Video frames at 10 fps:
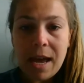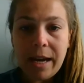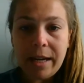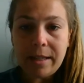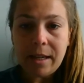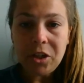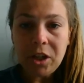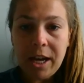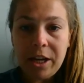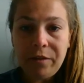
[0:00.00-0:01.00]
and it's
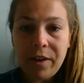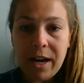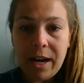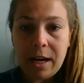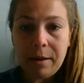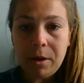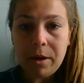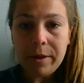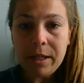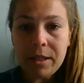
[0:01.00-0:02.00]
underlined in red, and I'm
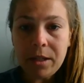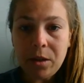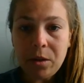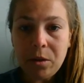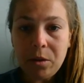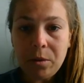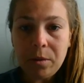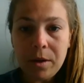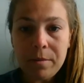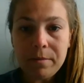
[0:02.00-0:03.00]
going
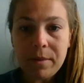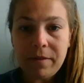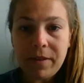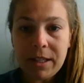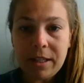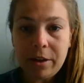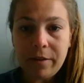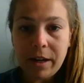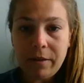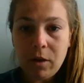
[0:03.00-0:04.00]
to, it fixed it
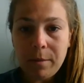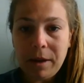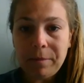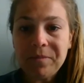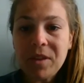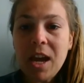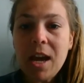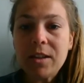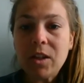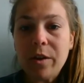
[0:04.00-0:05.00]
already for me.
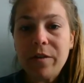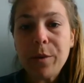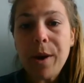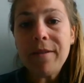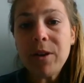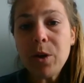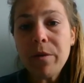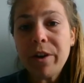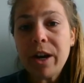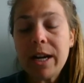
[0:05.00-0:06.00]
So if you hovered
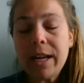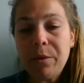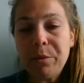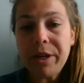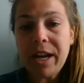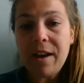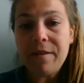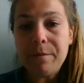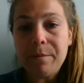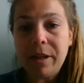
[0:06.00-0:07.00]
over it, it would have
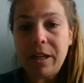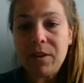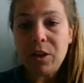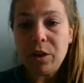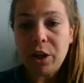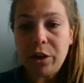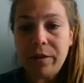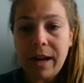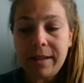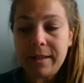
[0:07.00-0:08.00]
given you the
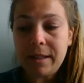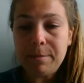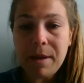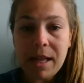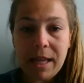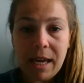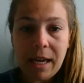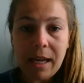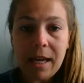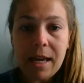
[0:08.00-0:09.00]
correct
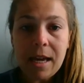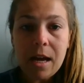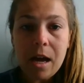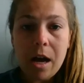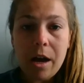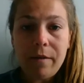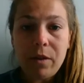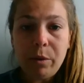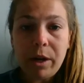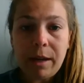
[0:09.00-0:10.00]
spelling of
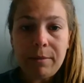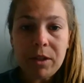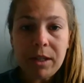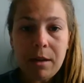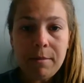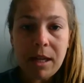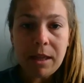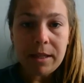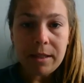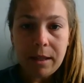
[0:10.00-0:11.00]
the word. I'm just going to make
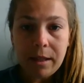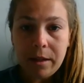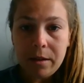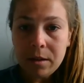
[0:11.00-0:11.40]
this a little